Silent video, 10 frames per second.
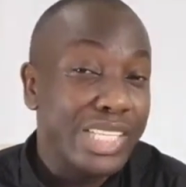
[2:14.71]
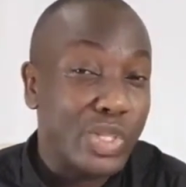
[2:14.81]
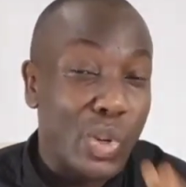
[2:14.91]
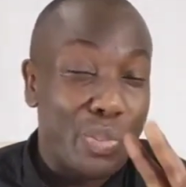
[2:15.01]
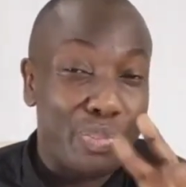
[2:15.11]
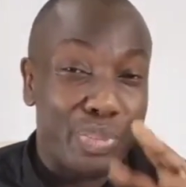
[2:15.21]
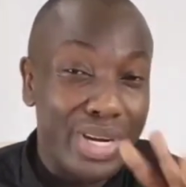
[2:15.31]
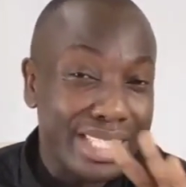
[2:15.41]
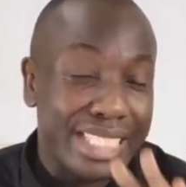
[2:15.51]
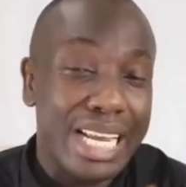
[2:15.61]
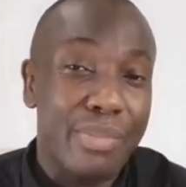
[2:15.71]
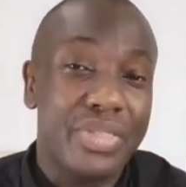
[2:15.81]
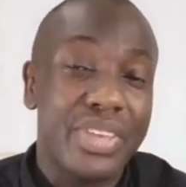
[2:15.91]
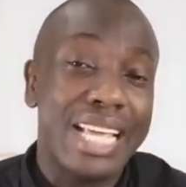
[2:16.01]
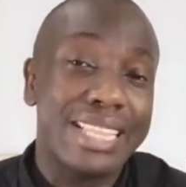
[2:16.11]
So point
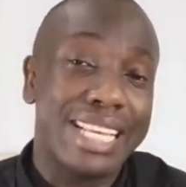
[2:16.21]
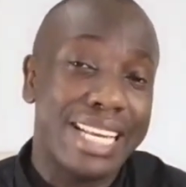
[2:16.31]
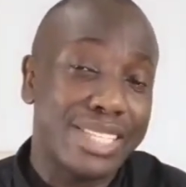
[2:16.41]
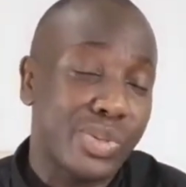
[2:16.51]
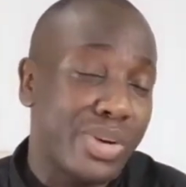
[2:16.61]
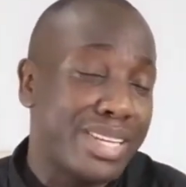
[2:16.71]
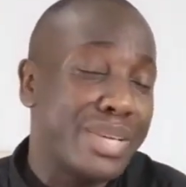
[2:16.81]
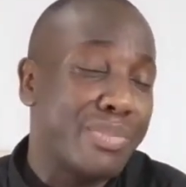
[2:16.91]
number three and the last one,